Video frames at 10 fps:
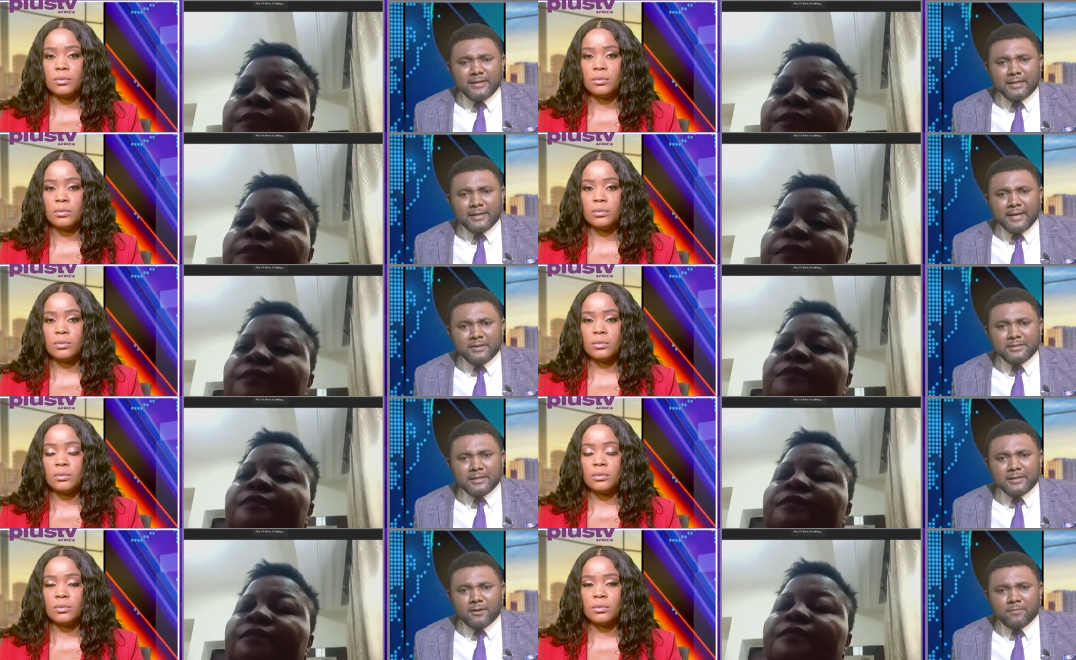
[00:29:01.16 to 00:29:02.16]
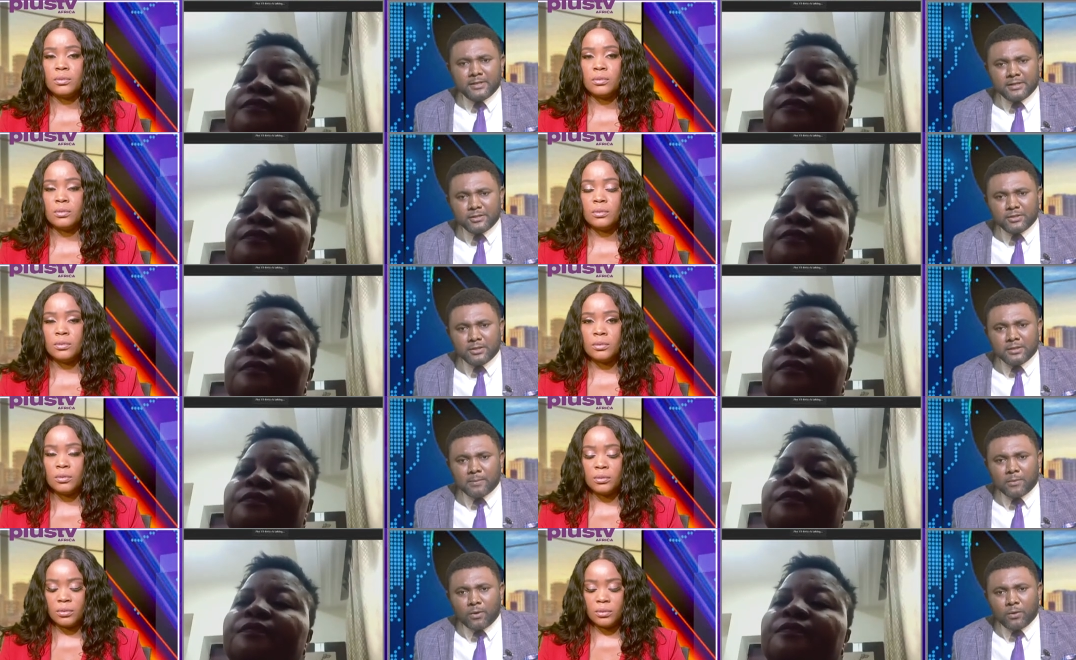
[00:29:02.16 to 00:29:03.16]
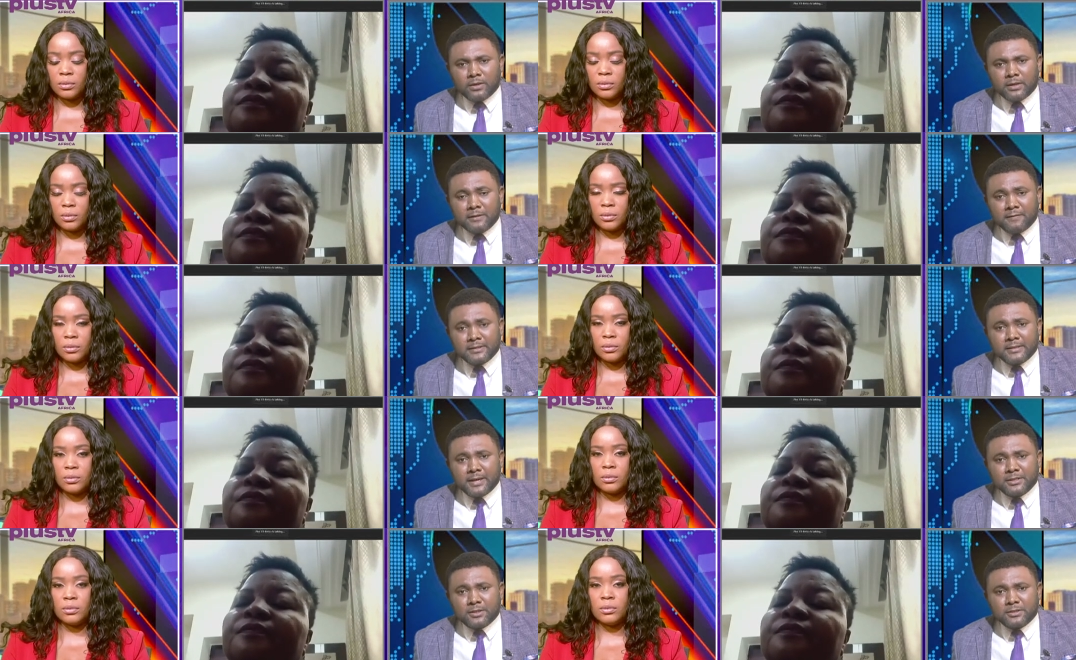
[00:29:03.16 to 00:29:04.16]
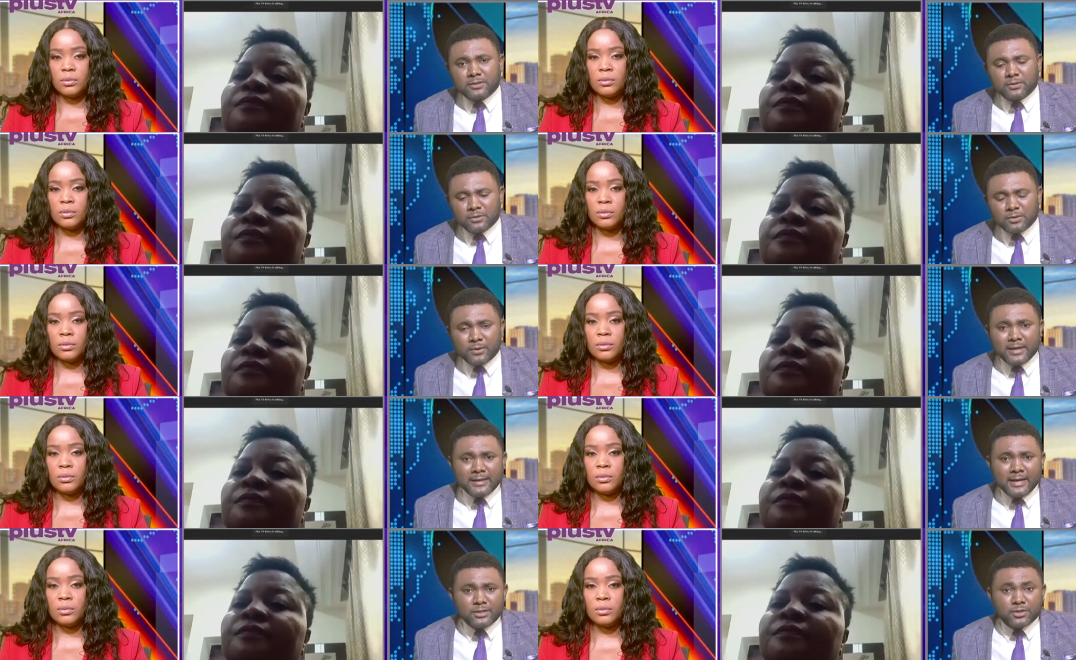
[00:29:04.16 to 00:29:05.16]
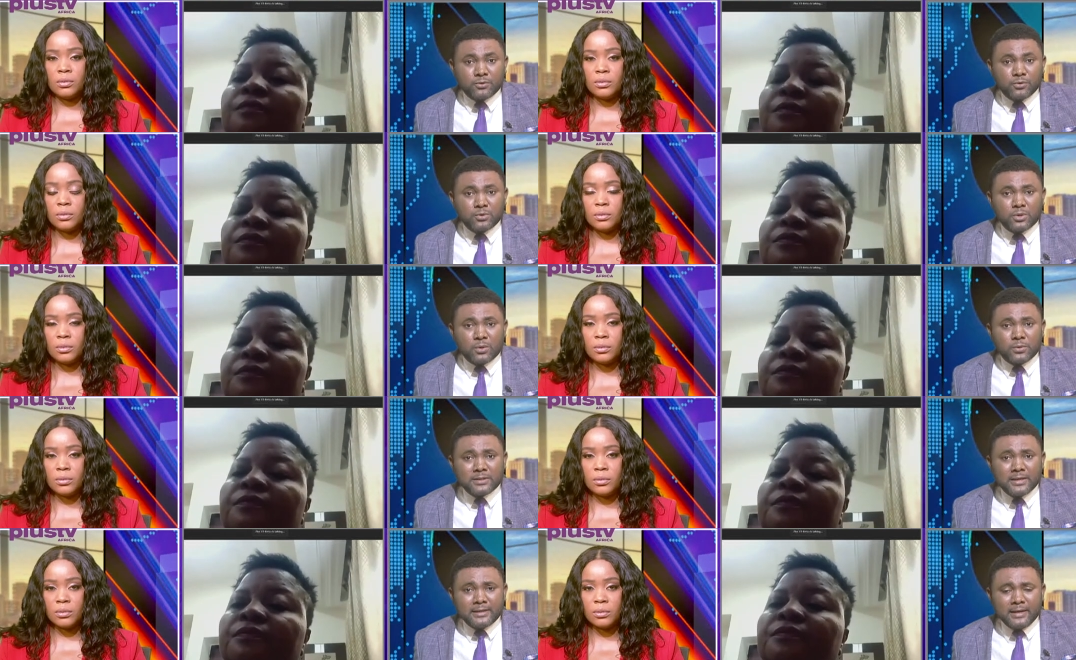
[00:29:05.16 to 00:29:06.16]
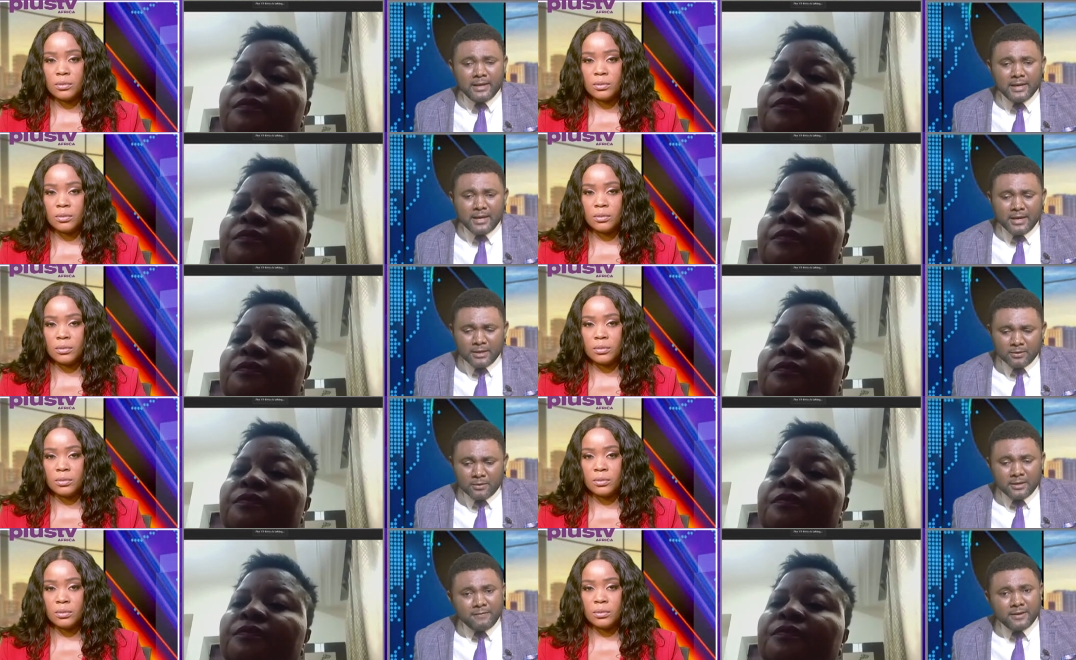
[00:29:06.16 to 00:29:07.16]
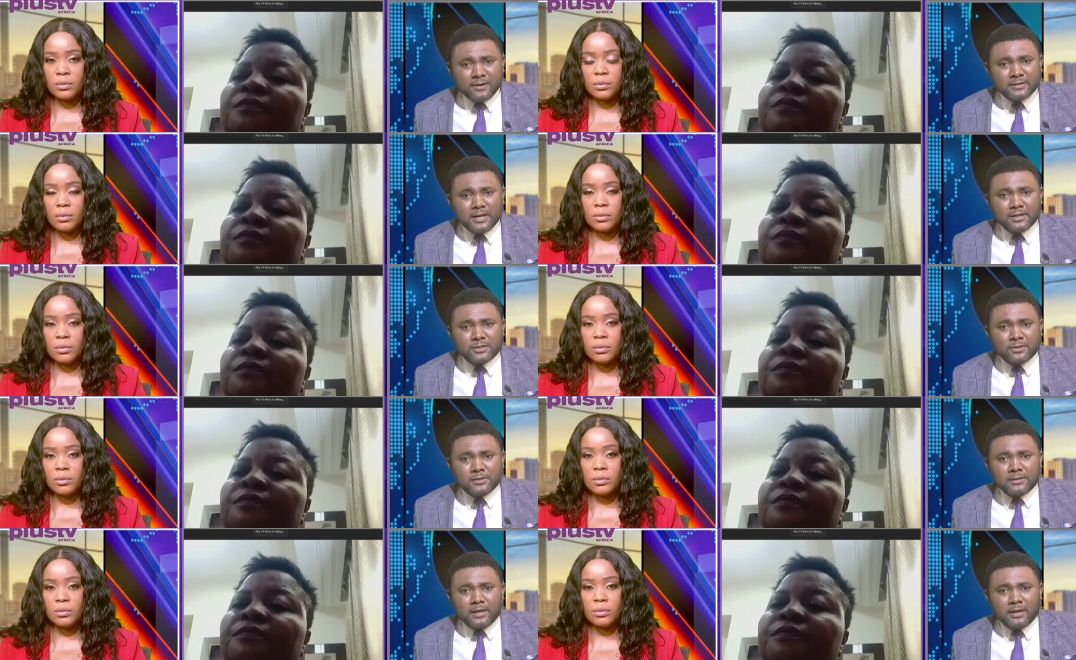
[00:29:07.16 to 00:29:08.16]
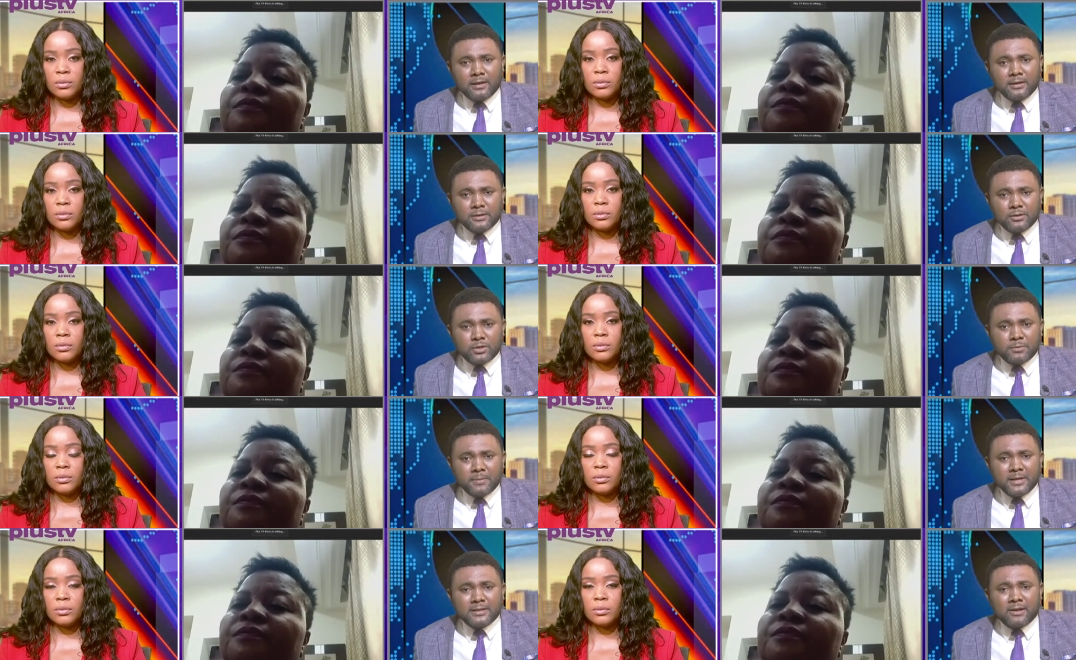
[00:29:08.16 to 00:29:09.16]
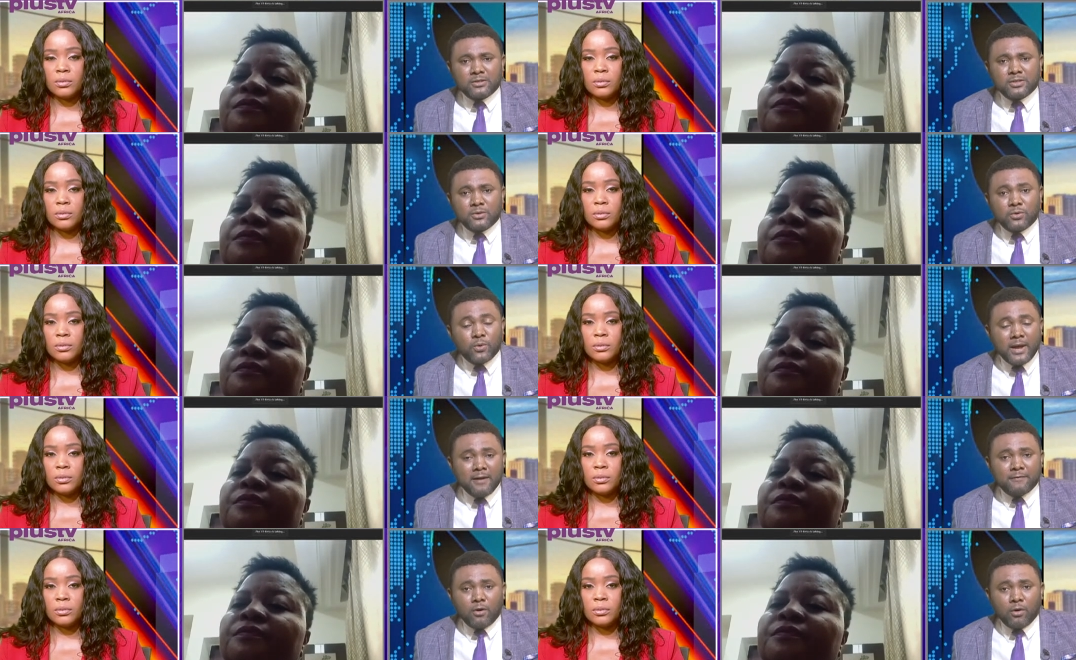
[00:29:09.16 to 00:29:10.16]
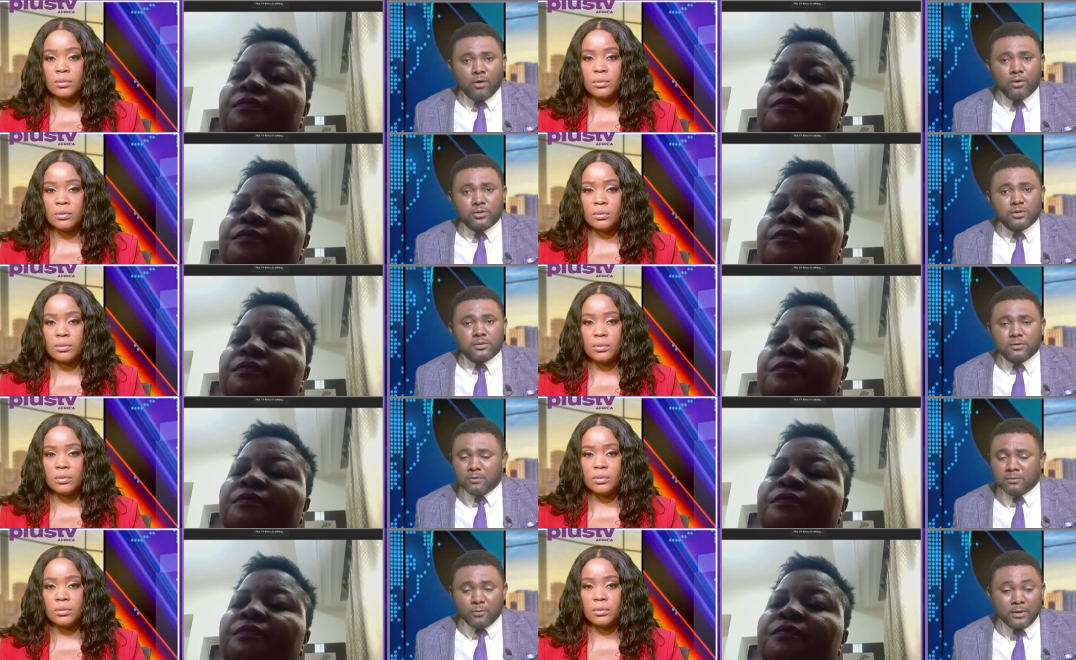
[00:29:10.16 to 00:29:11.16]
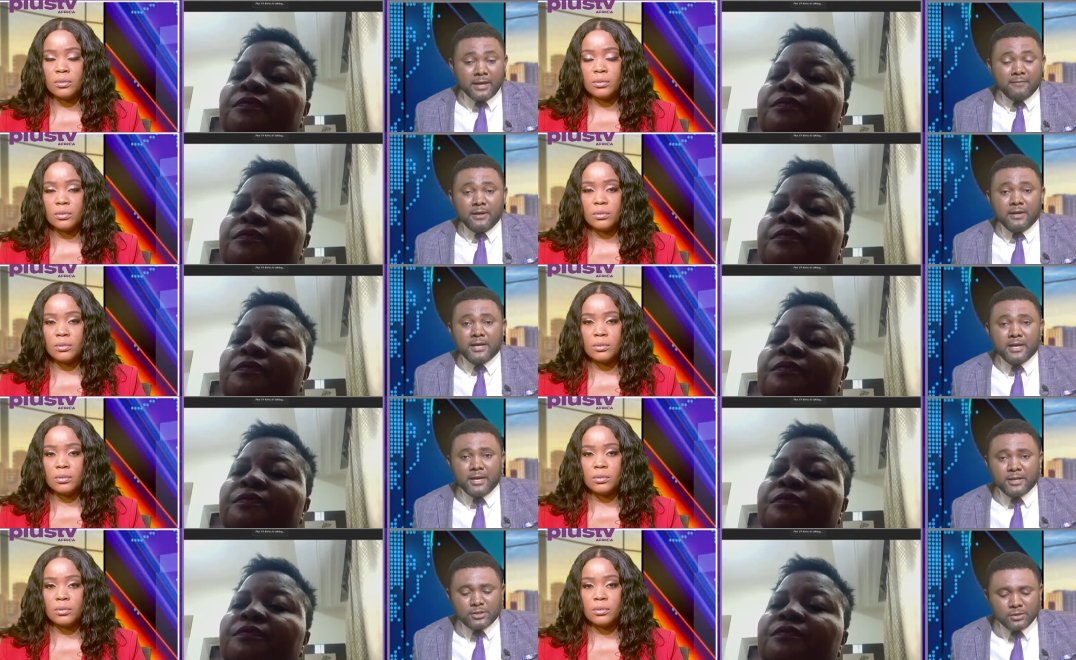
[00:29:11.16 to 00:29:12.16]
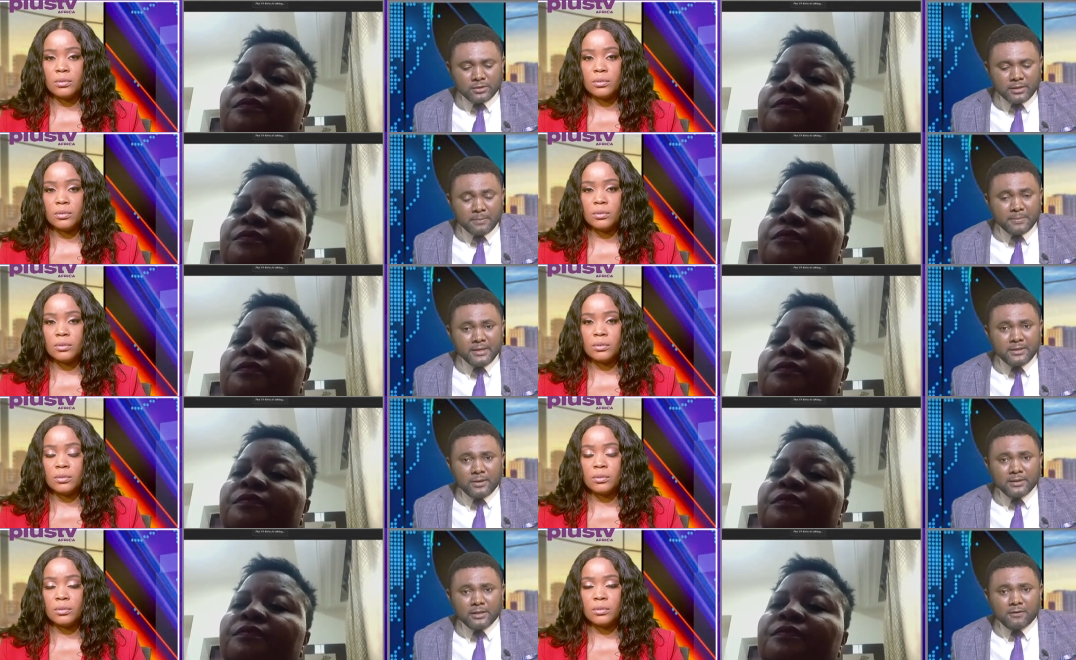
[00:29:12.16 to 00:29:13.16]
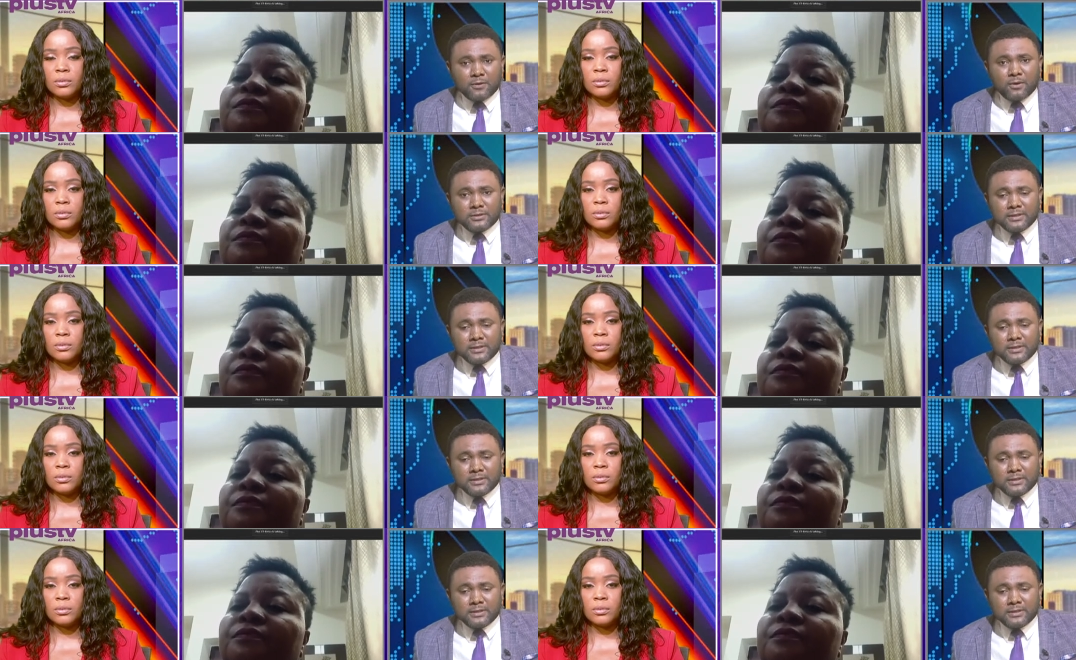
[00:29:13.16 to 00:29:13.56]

Speaker 1: uh, the Lagos state government is doing um, all the investigations to, so we can get to the root cause. And, uh, you know, if there are sanctions, uh, you know, to be meted out to whoever or to whatever, it should uh, be done. And, of course,